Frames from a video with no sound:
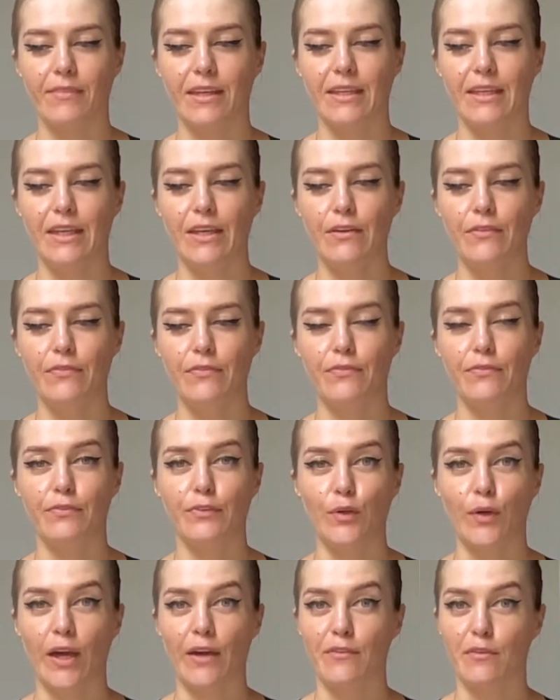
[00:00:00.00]
if
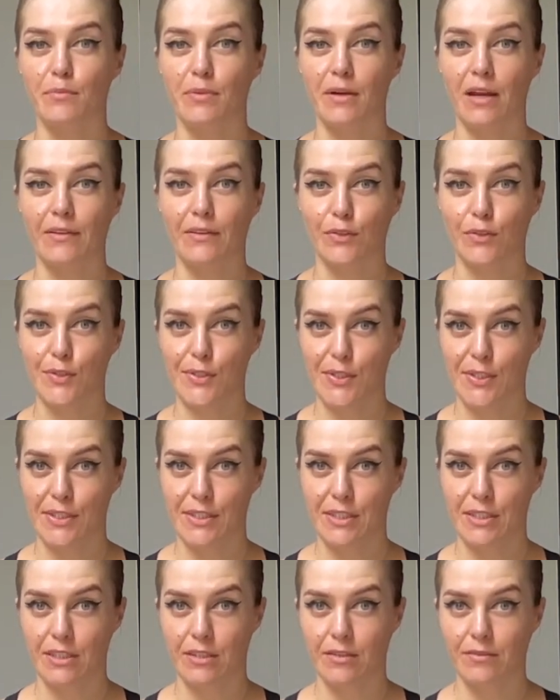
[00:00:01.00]
you have a brother or
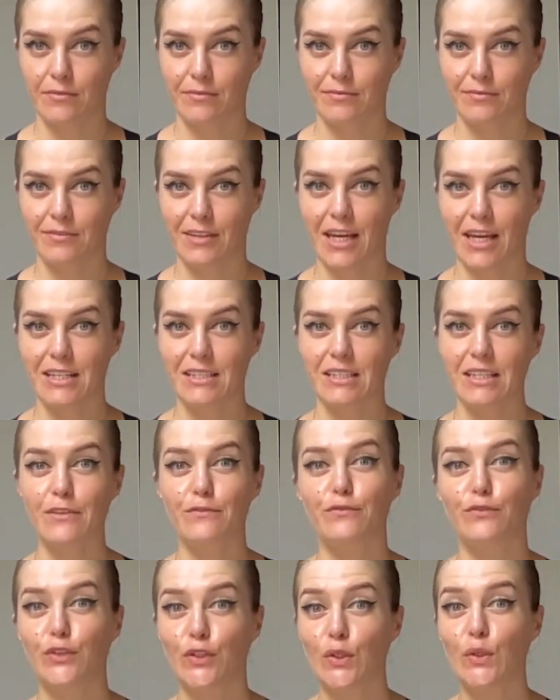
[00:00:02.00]
sister, and
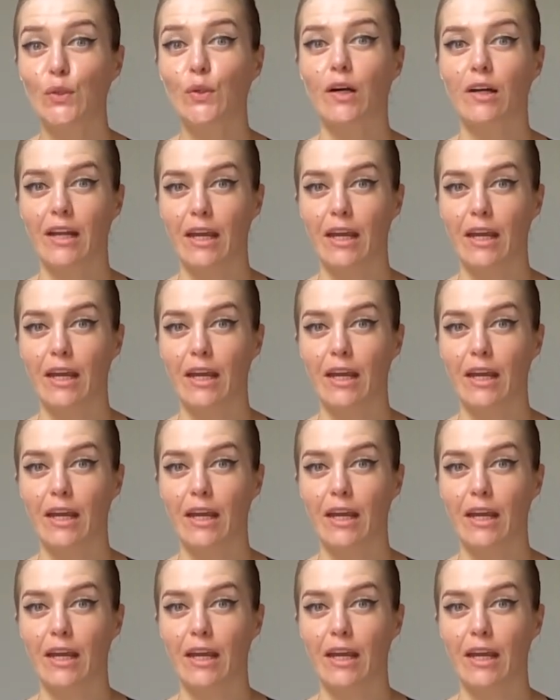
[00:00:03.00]
if you are